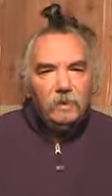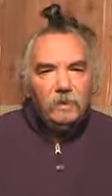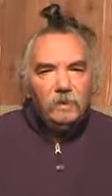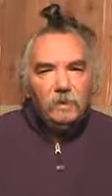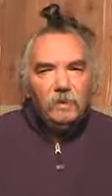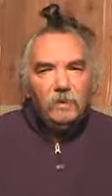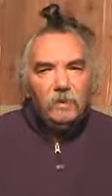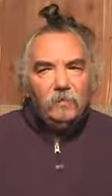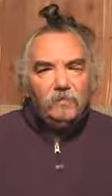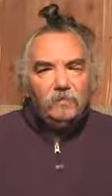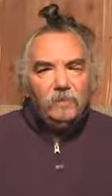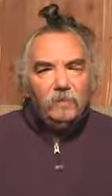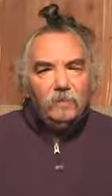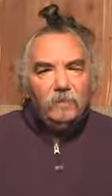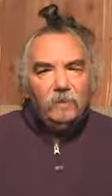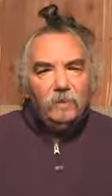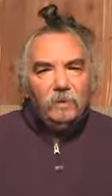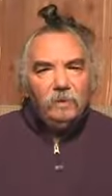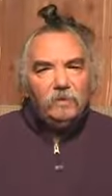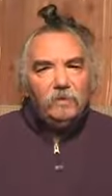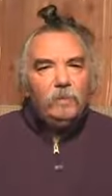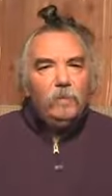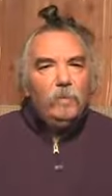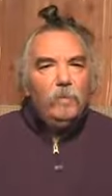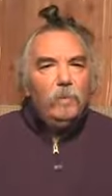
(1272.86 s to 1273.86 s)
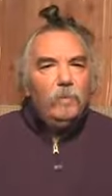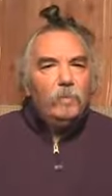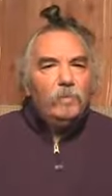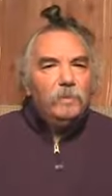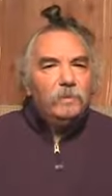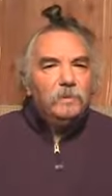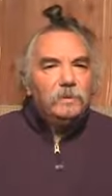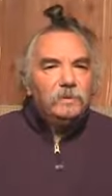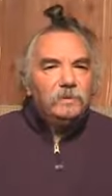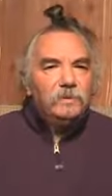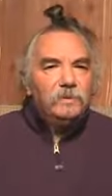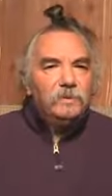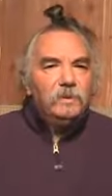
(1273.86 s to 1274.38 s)
You have to create your
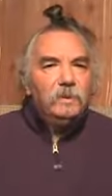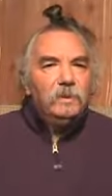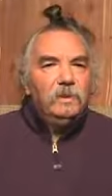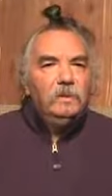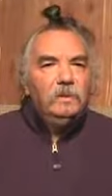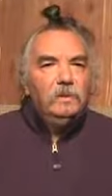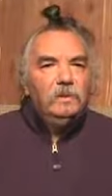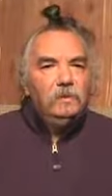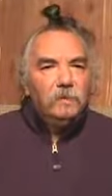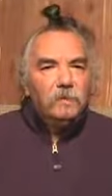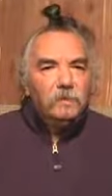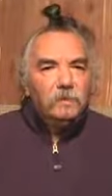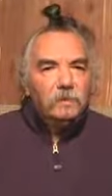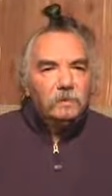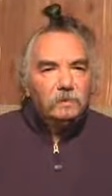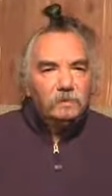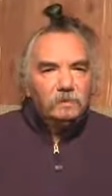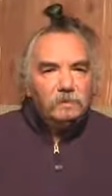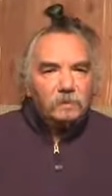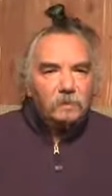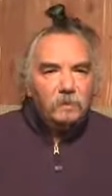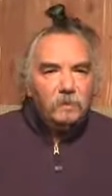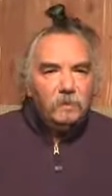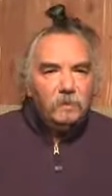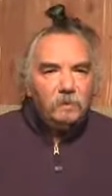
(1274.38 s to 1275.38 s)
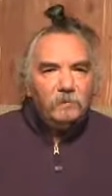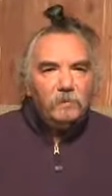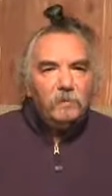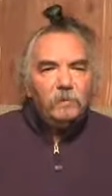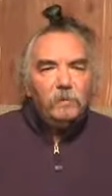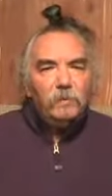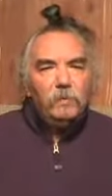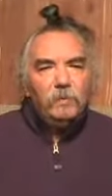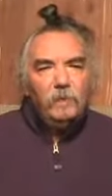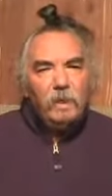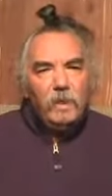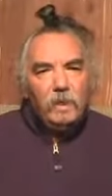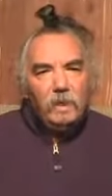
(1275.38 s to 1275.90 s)
openness to the inner worlds. You have to
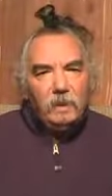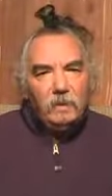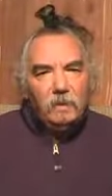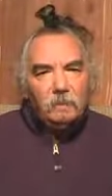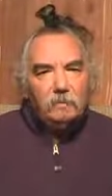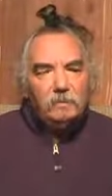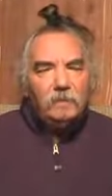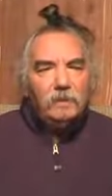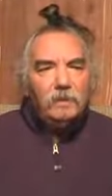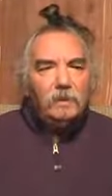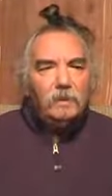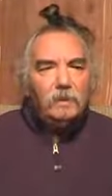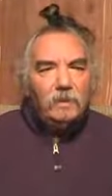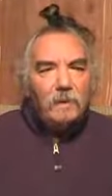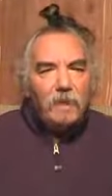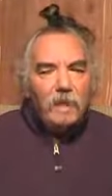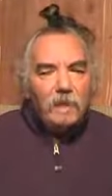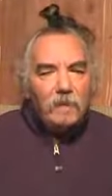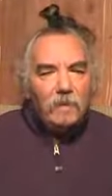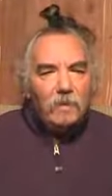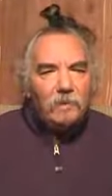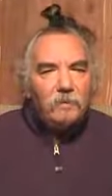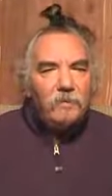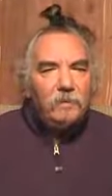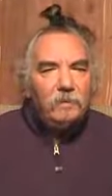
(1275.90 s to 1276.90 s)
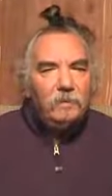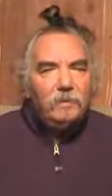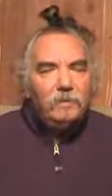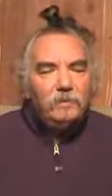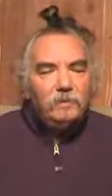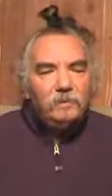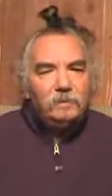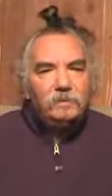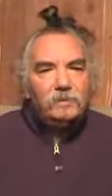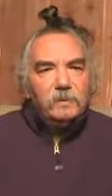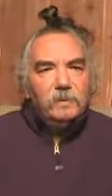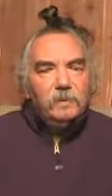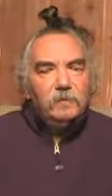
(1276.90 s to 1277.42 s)
create and allow
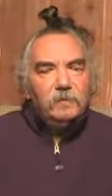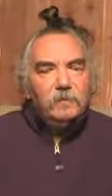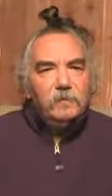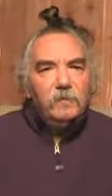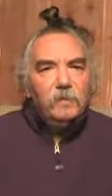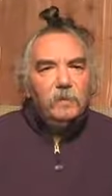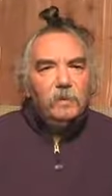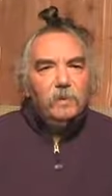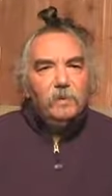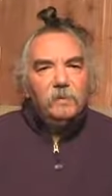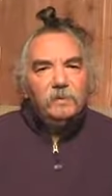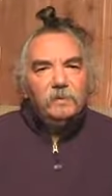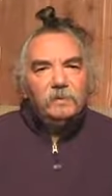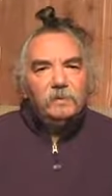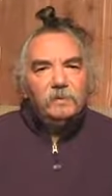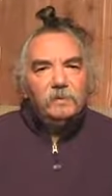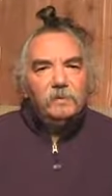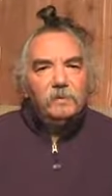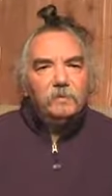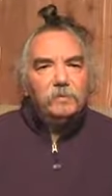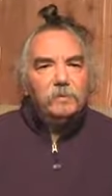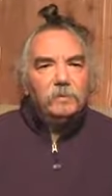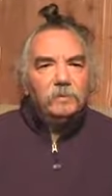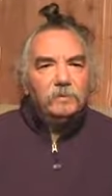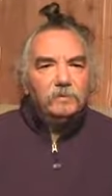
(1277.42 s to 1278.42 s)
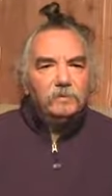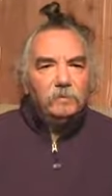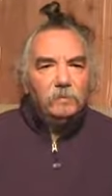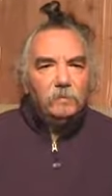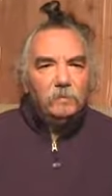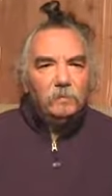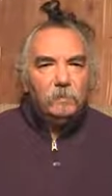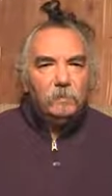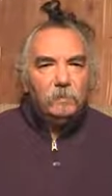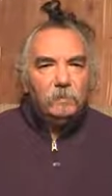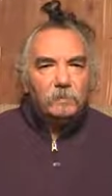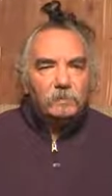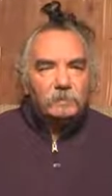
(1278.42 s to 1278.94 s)
yourself to be open to the spiritual
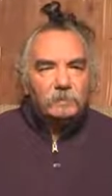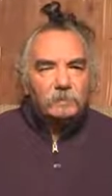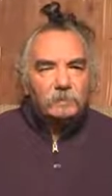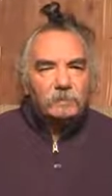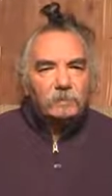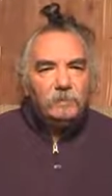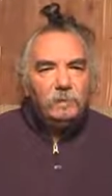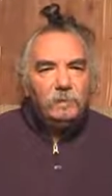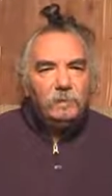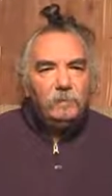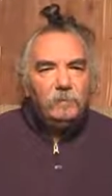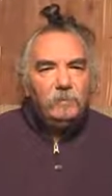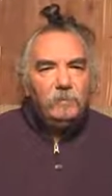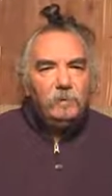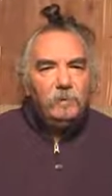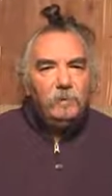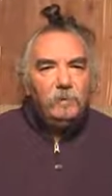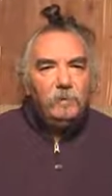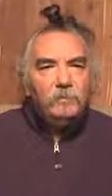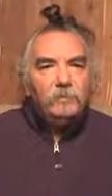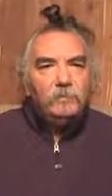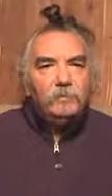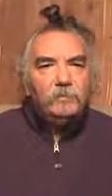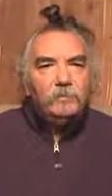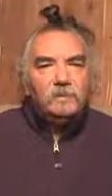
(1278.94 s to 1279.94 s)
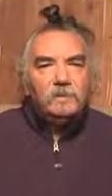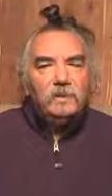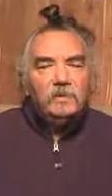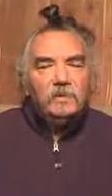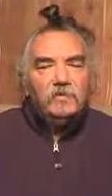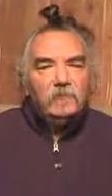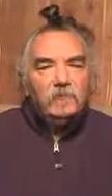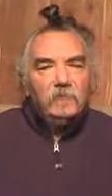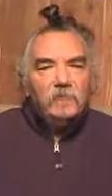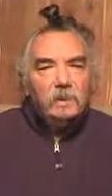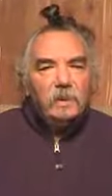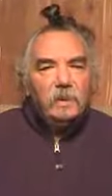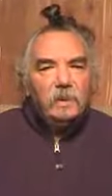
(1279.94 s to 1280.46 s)
worlds, beyond your
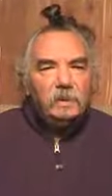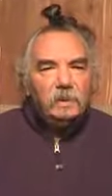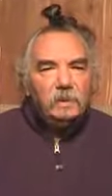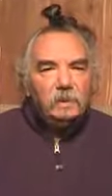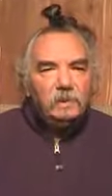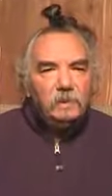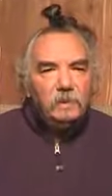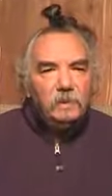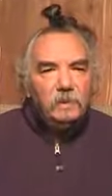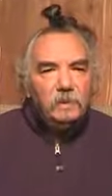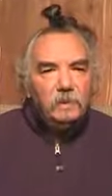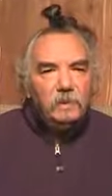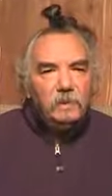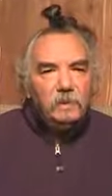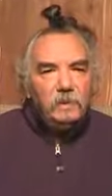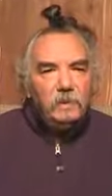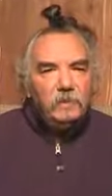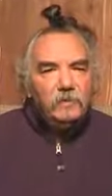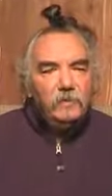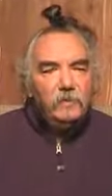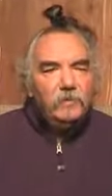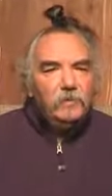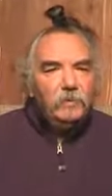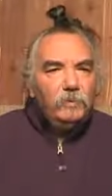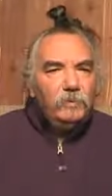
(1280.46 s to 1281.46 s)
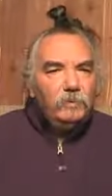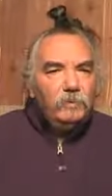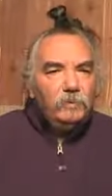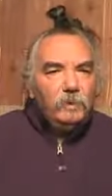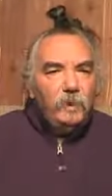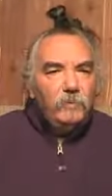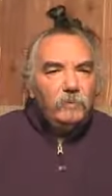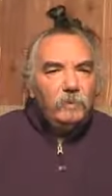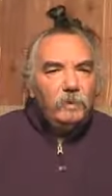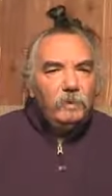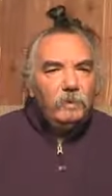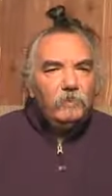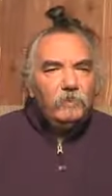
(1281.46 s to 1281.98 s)
self-mind and your
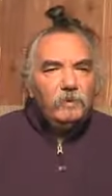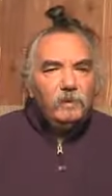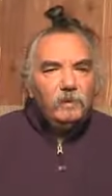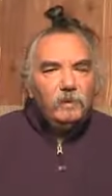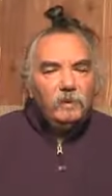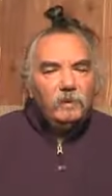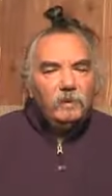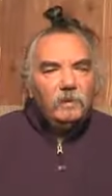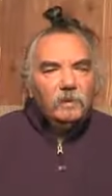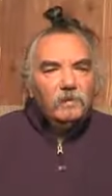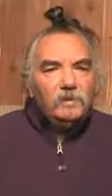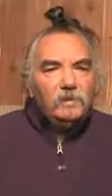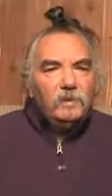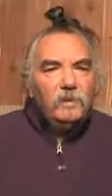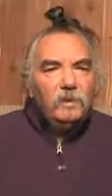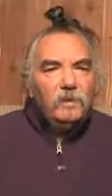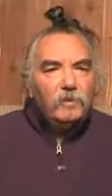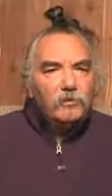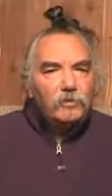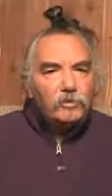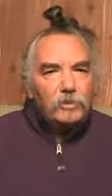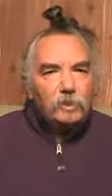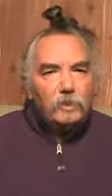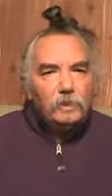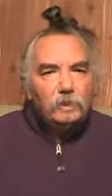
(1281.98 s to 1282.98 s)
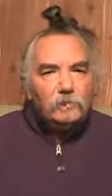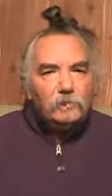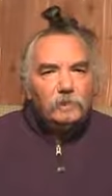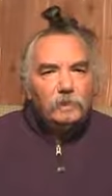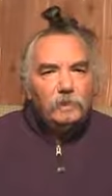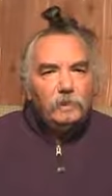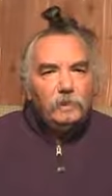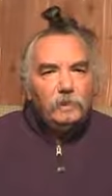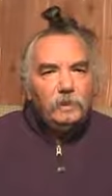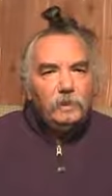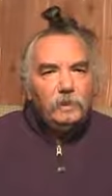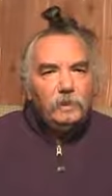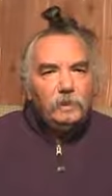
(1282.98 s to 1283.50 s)
programming and beyond its culture
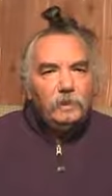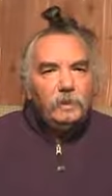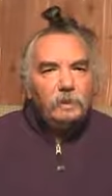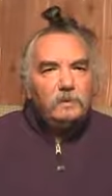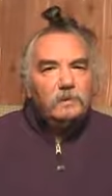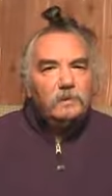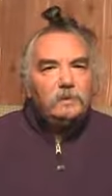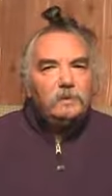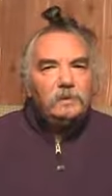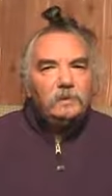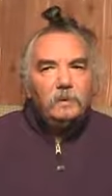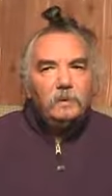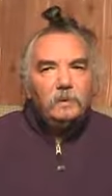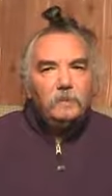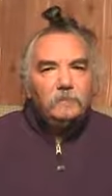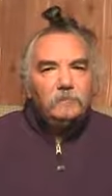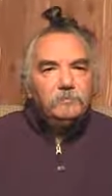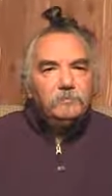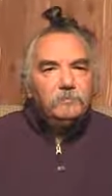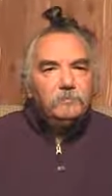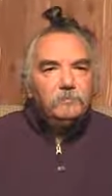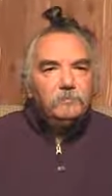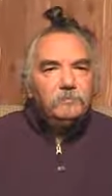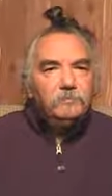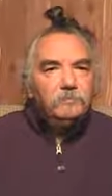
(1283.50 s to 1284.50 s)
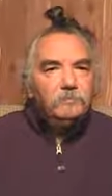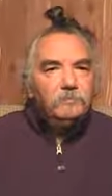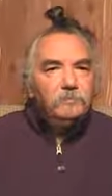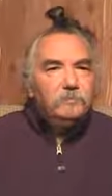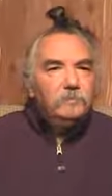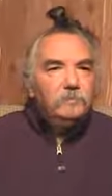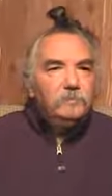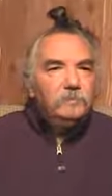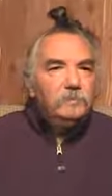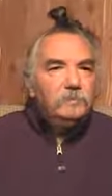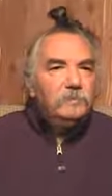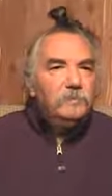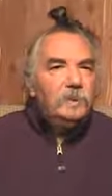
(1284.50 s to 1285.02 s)
and its uh,
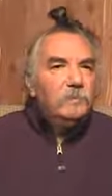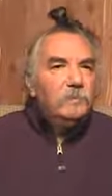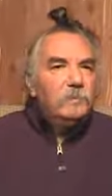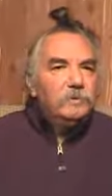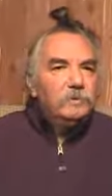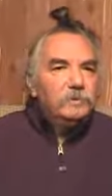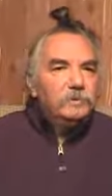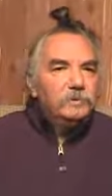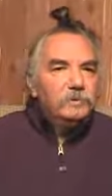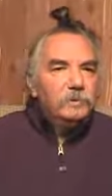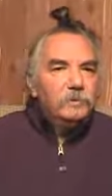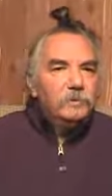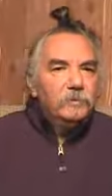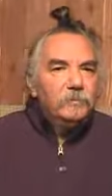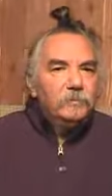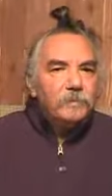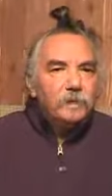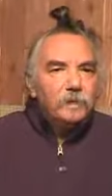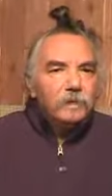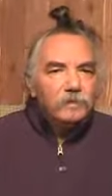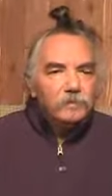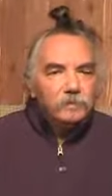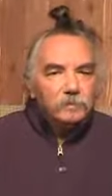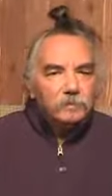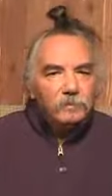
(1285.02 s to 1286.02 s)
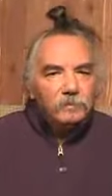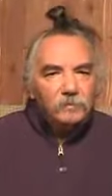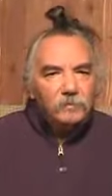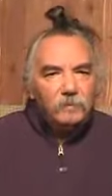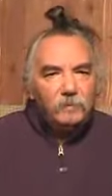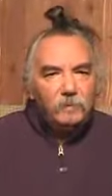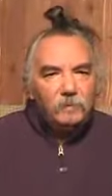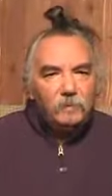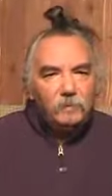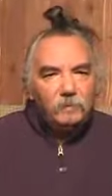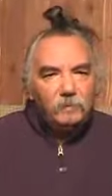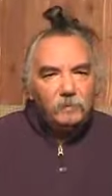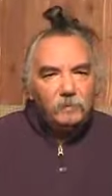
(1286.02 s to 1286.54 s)
taboos and limitations and so
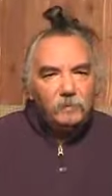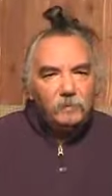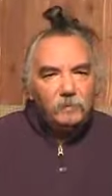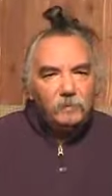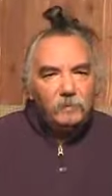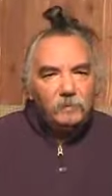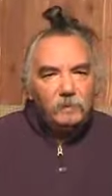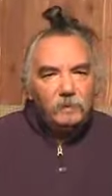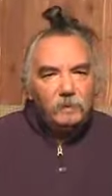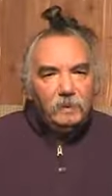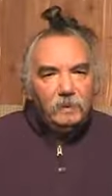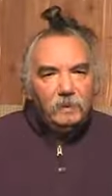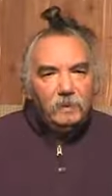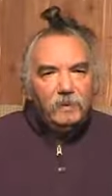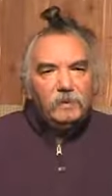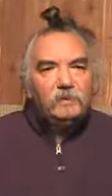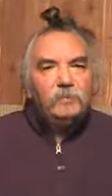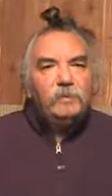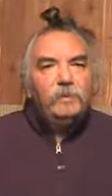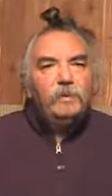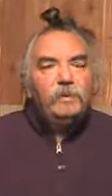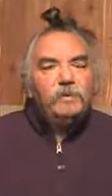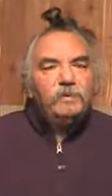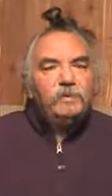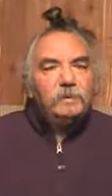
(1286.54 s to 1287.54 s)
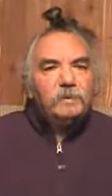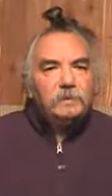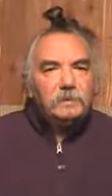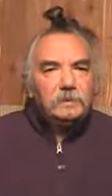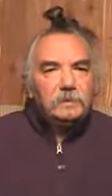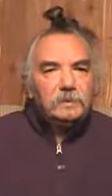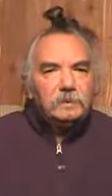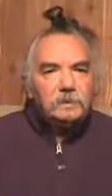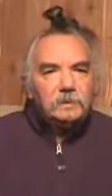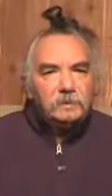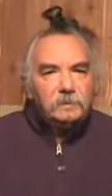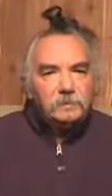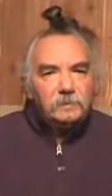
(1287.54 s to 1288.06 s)
on and so forth. It's
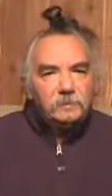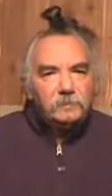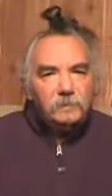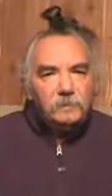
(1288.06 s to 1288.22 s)
prejudices,